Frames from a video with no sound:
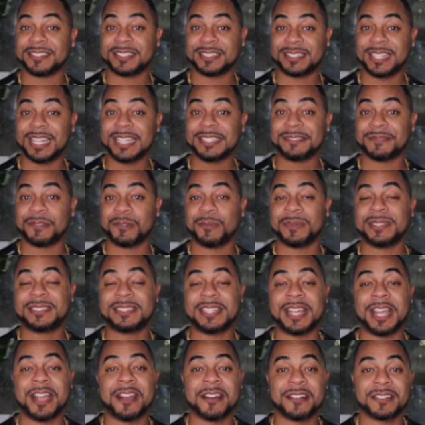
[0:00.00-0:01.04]
season when we
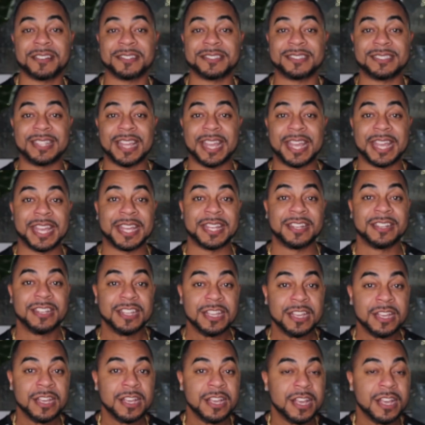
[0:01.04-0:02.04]
see Erica saying,